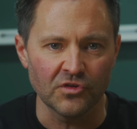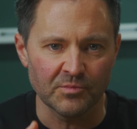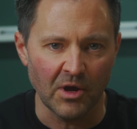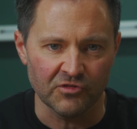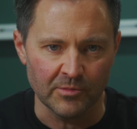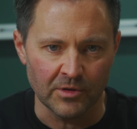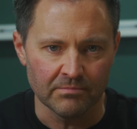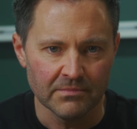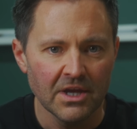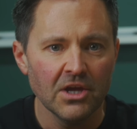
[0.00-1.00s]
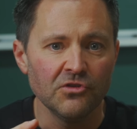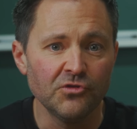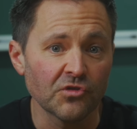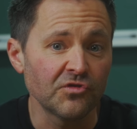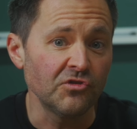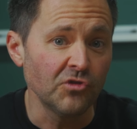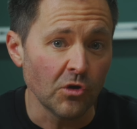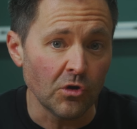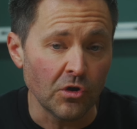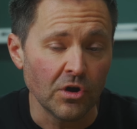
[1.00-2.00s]
as possible. Does the
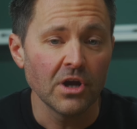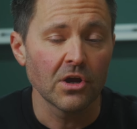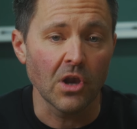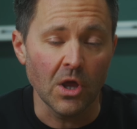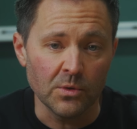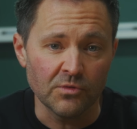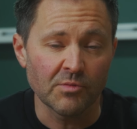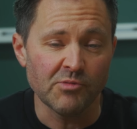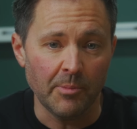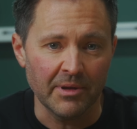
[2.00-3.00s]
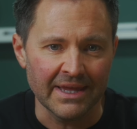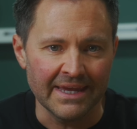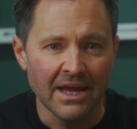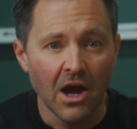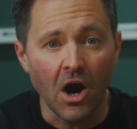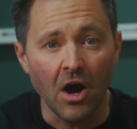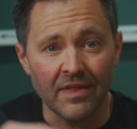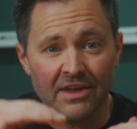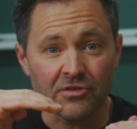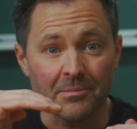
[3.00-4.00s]
door close properly? Are
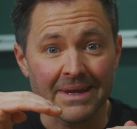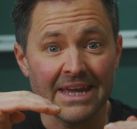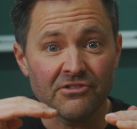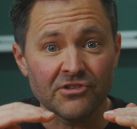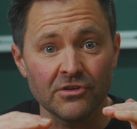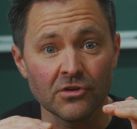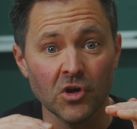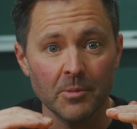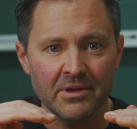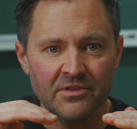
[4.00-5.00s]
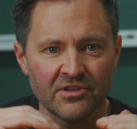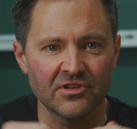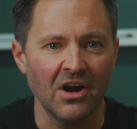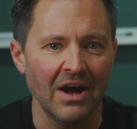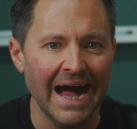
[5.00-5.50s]
there some kitchen cupboards that are